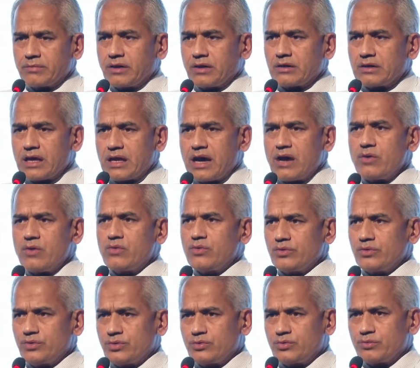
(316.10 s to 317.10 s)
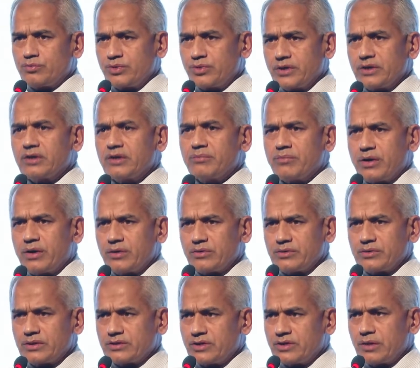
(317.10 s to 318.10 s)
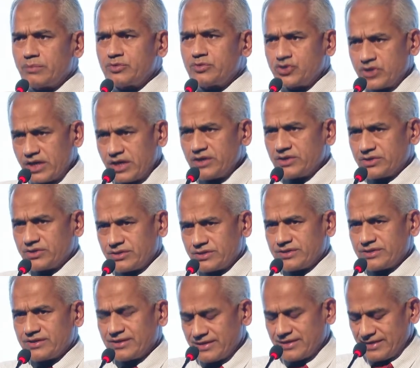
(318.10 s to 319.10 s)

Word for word: allow you to bring about, adopt change?